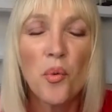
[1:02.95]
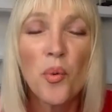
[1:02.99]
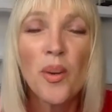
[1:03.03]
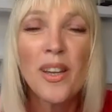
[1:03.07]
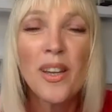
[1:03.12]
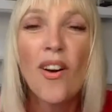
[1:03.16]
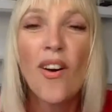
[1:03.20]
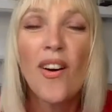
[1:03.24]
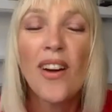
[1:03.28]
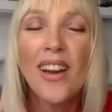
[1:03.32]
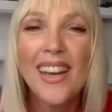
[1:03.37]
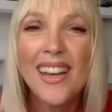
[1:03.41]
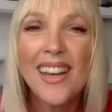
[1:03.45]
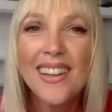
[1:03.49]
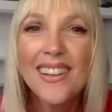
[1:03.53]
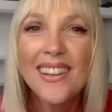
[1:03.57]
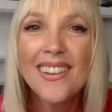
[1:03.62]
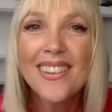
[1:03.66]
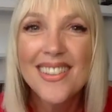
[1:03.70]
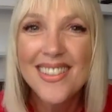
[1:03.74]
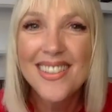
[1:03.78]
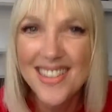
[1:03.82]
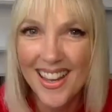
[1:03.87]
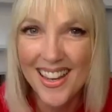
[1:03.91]
we got
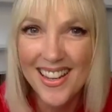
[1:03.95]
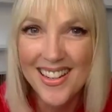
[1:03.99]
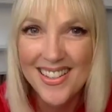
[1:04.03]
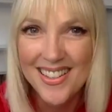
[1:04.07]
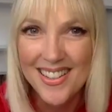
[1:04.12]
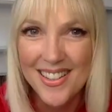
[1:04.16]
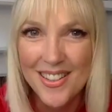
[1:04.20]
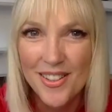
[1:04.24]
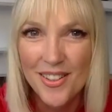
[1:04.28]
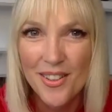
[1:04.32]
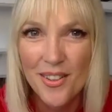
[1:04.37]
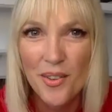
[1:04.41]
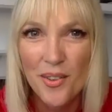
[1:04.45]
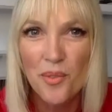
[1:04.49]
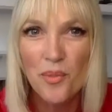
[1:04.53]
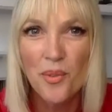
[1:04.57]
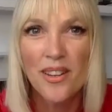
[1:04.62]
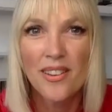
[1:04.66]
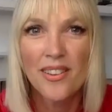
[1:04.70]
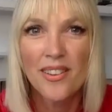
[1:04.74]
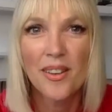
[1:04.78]
inundated with mm.